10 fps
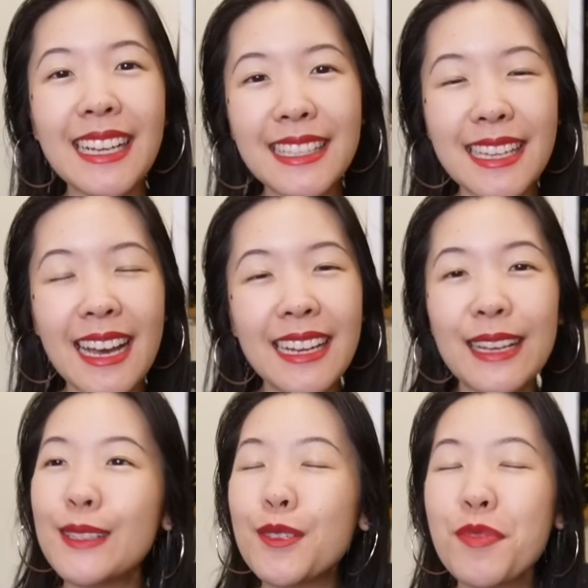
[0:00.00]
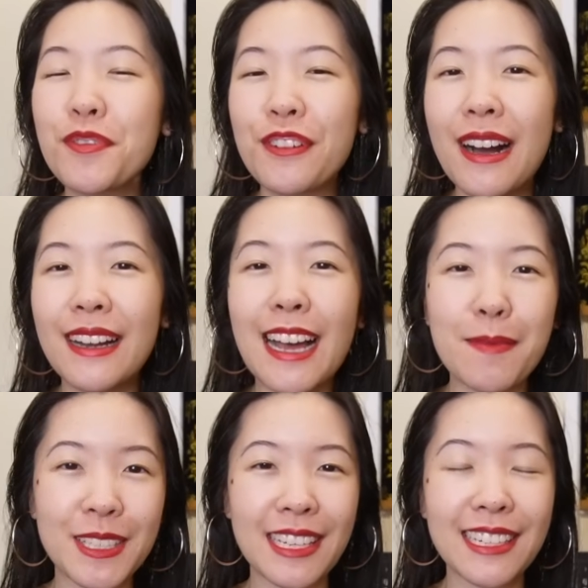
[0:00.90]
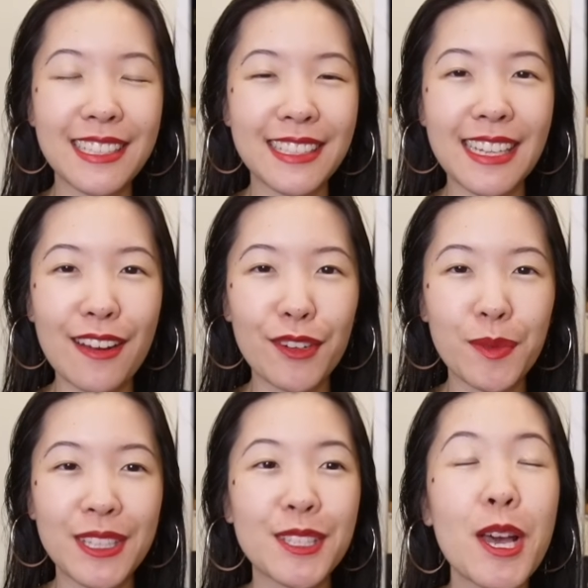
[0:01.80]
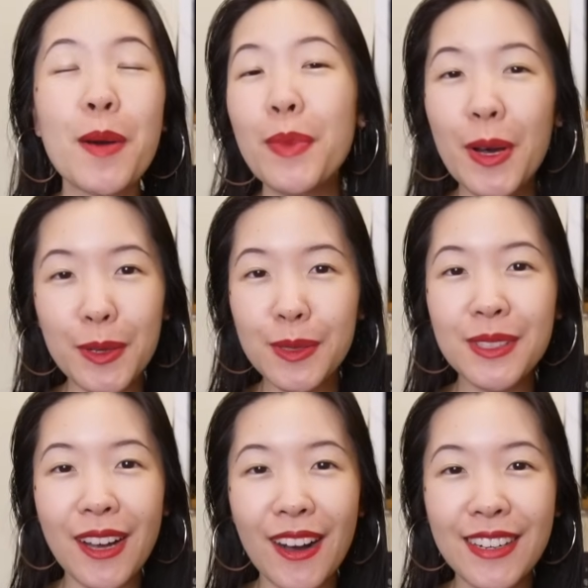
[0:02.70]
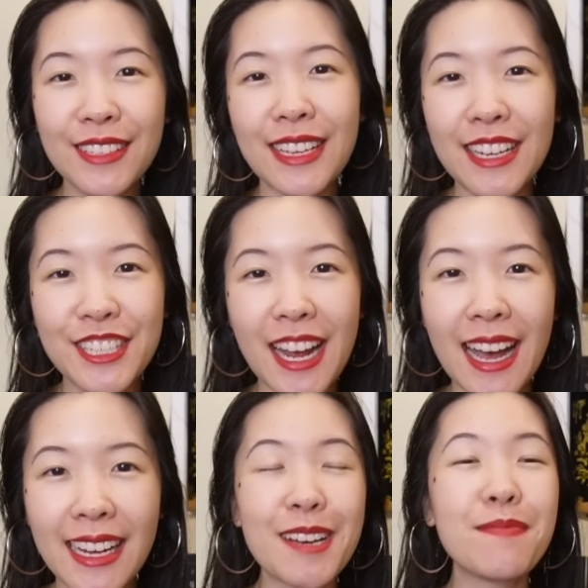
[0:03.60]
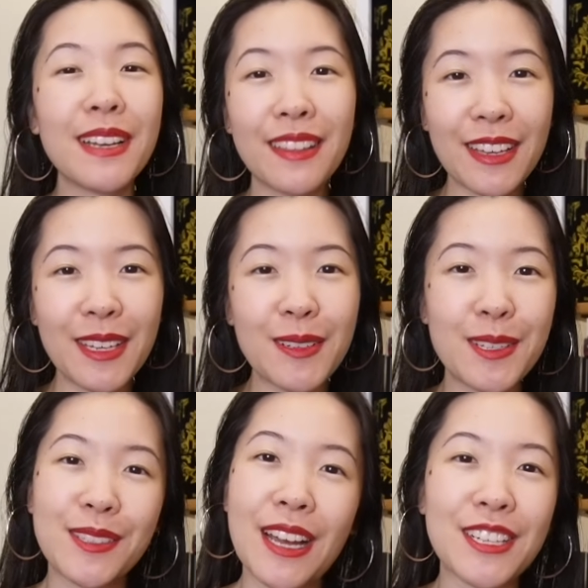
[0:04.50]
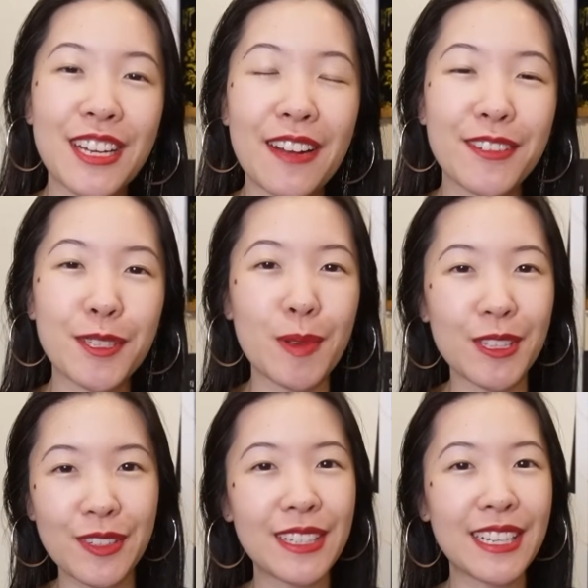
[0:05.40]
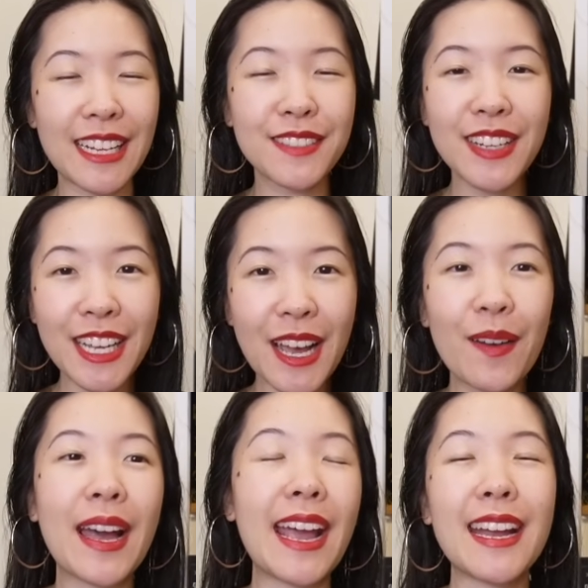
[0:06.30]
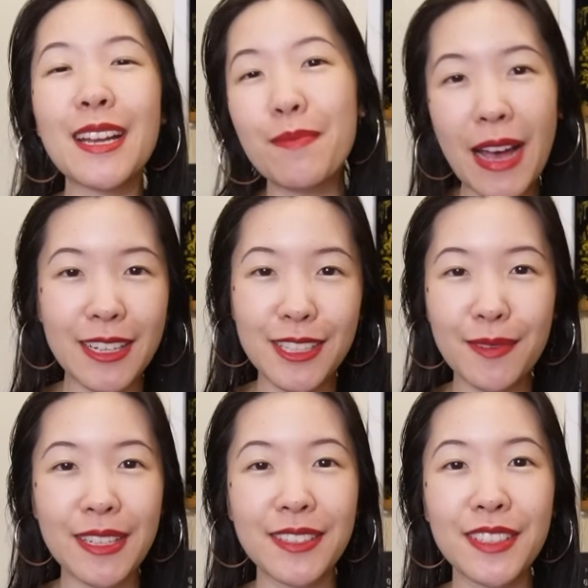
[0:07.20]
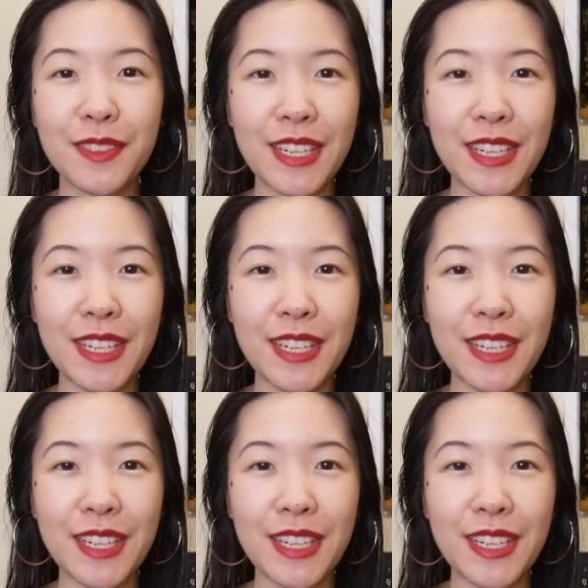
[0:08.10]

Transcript: Like I said, it's super fun. I'm excited to see everyone's posts on SideChat. A big thank you to SideChat for sponsoring today's video video and back to the rest of this